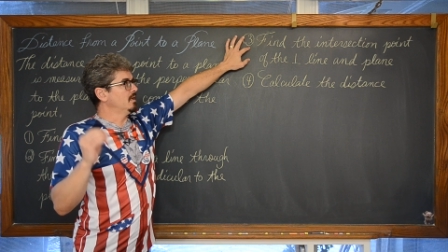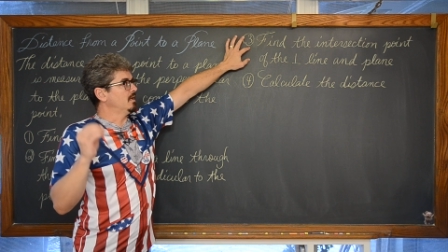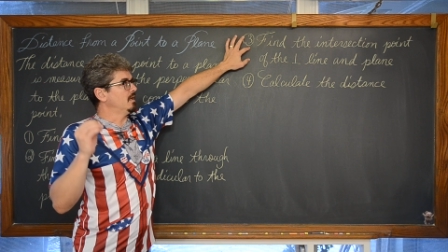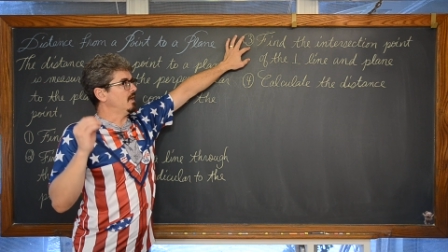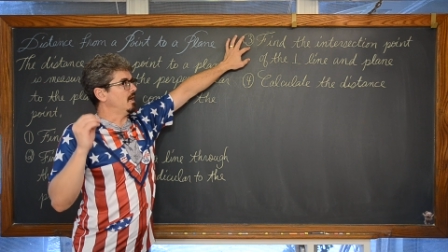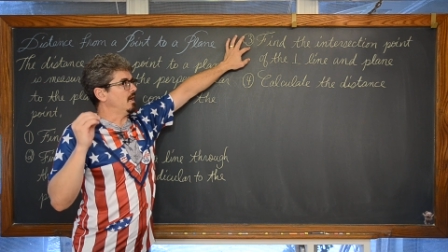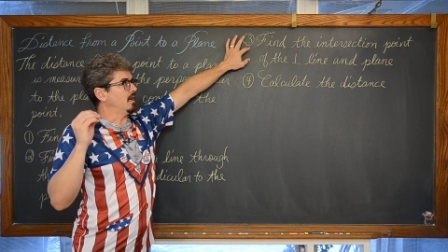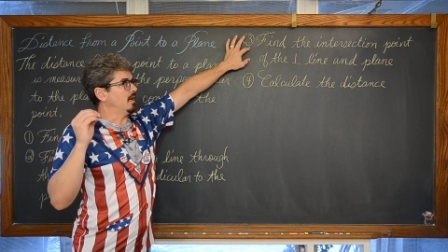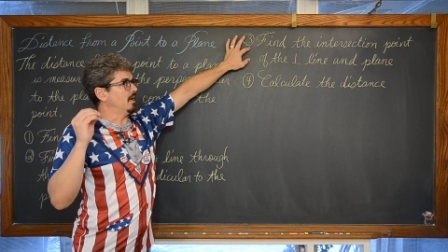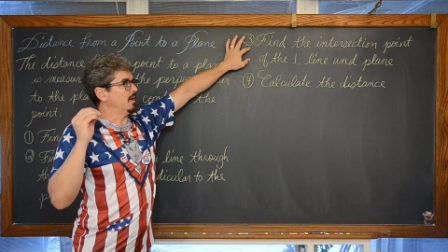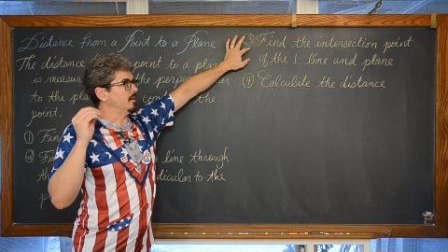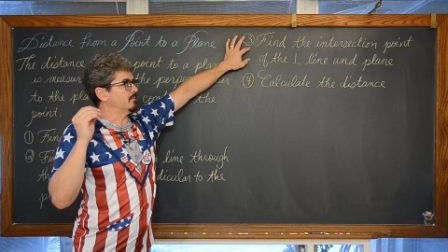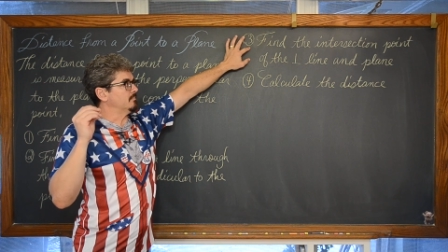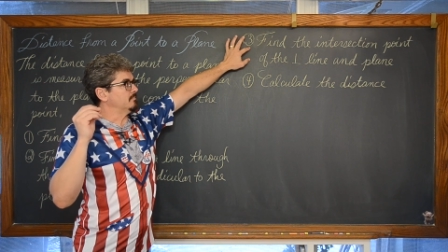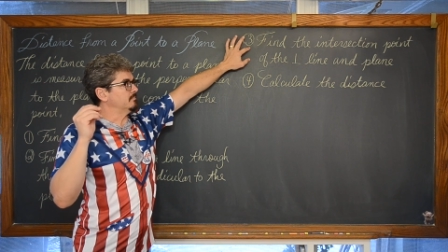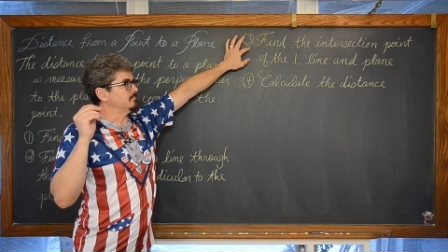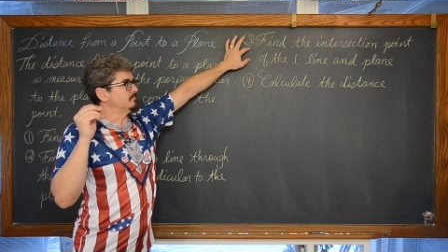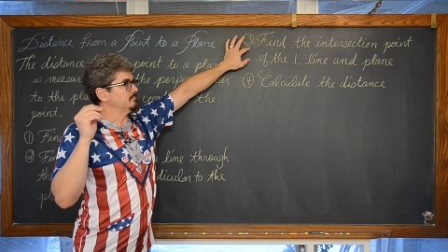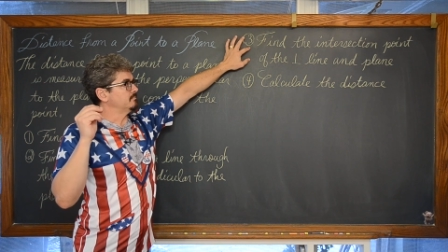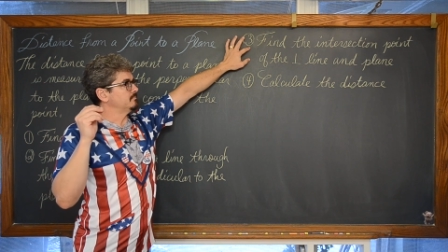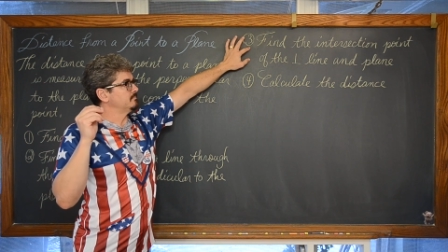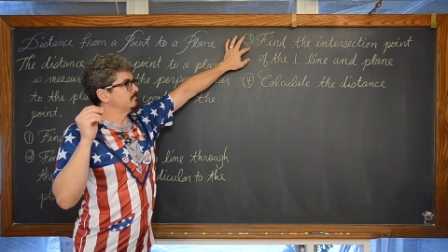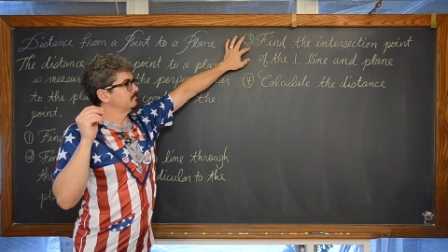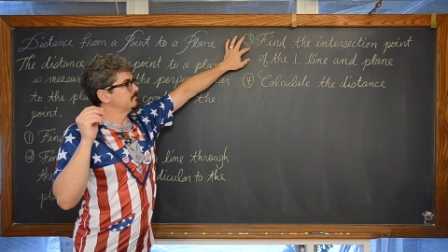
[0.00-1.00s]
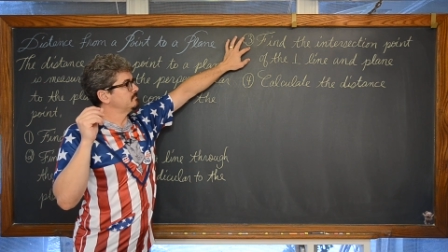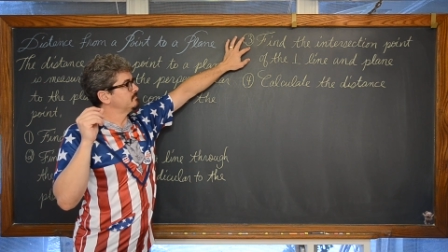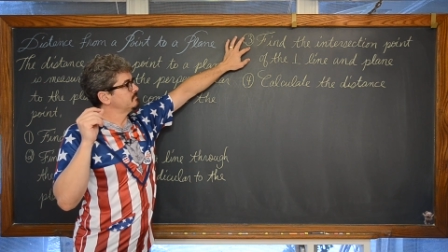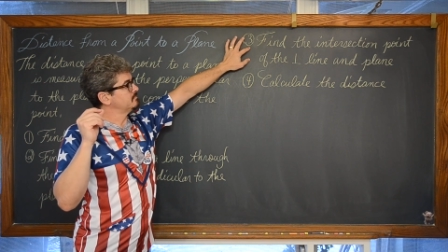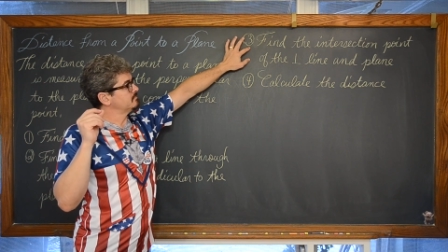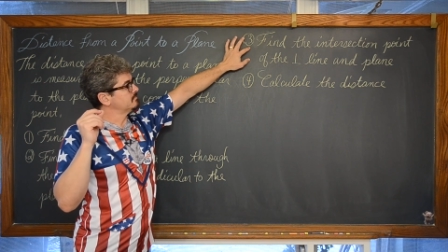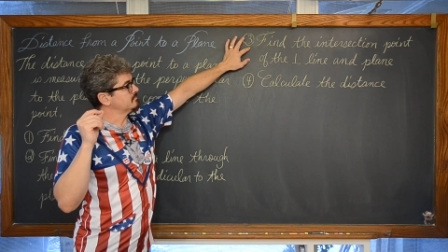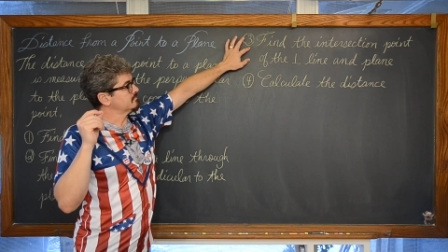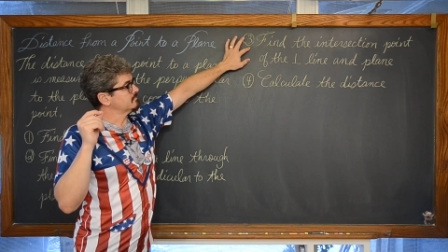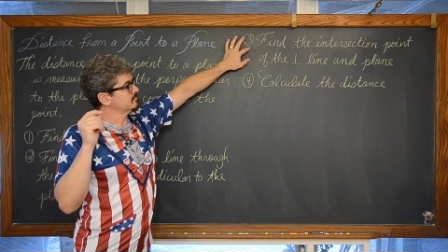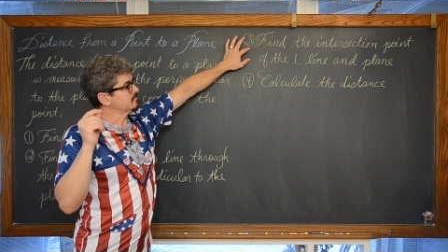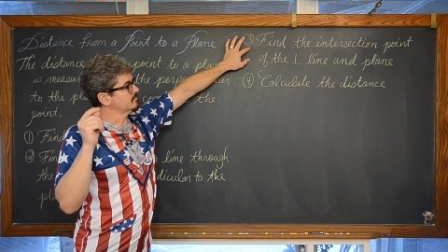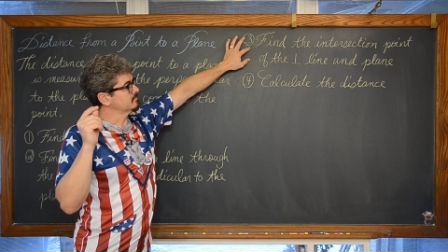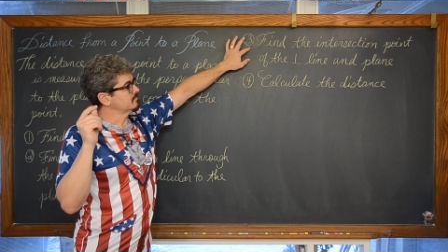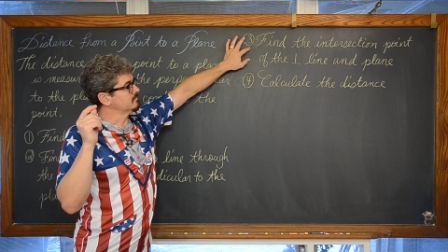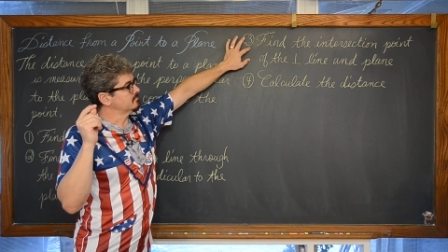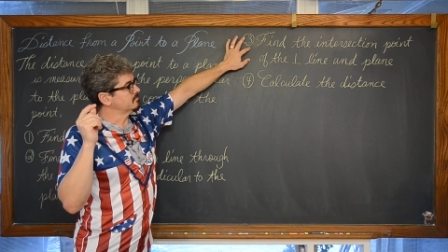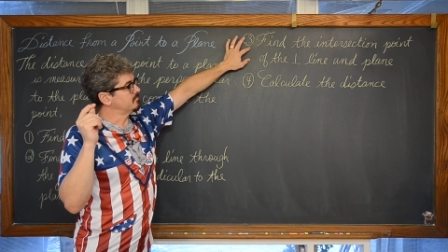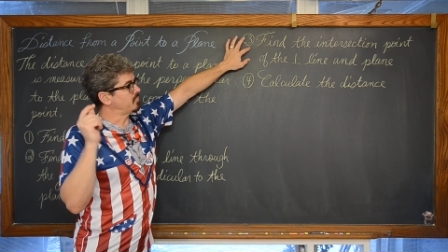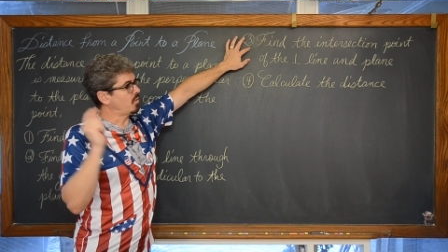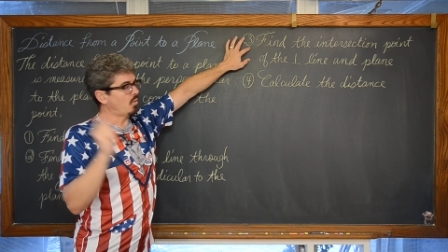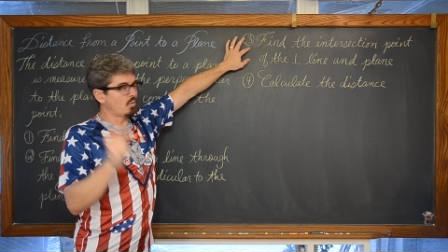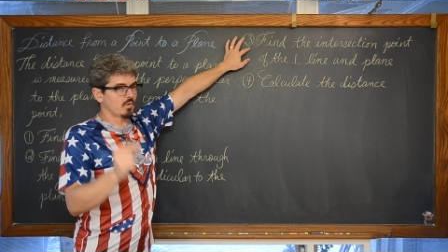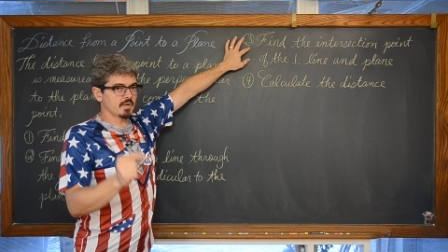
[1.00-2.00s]
um,
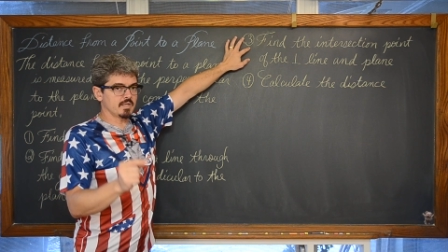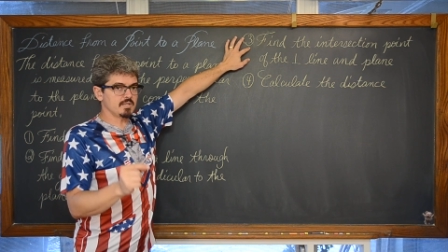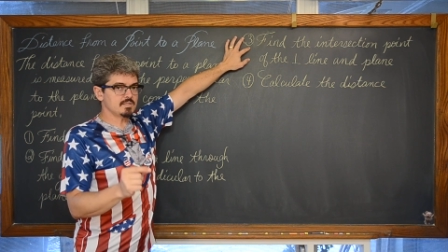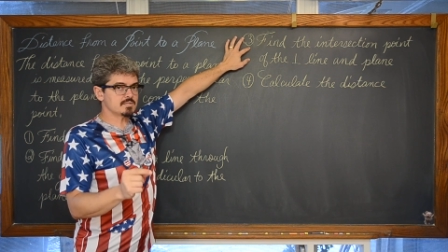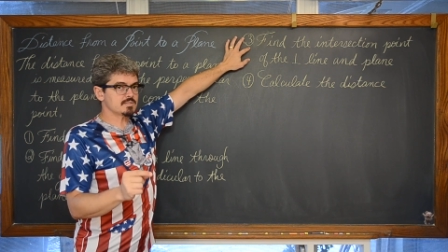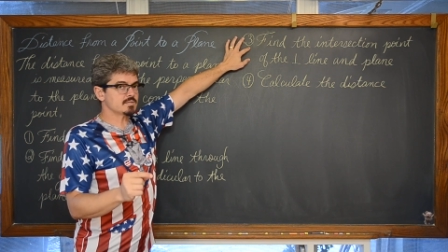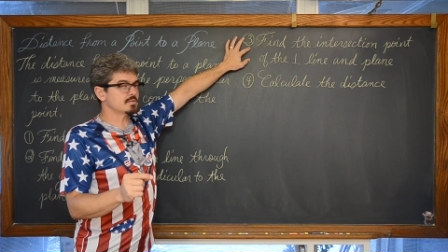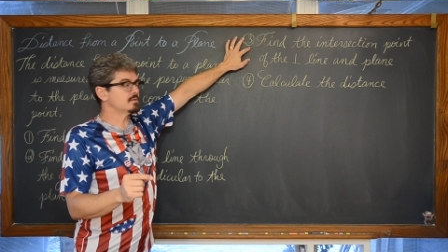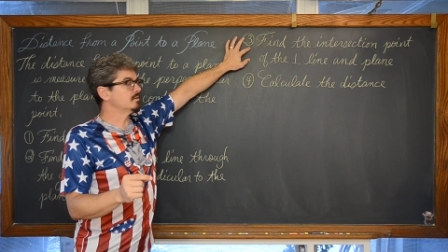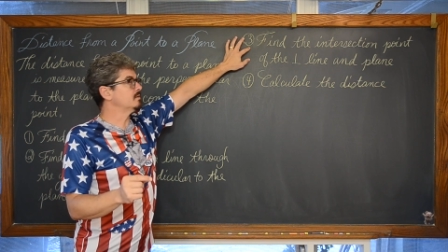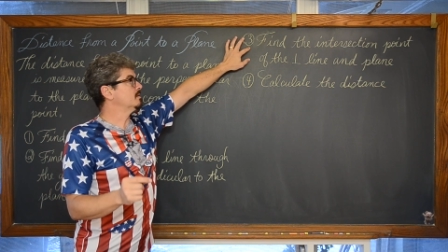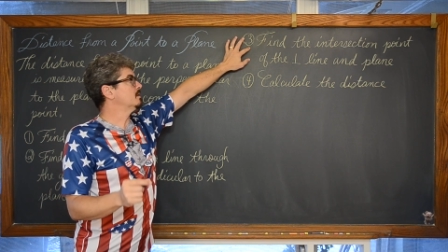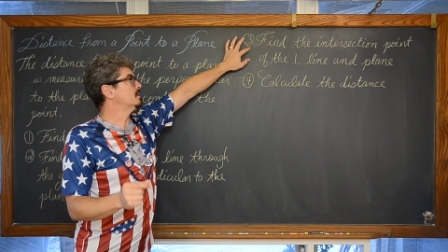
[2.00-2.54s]
point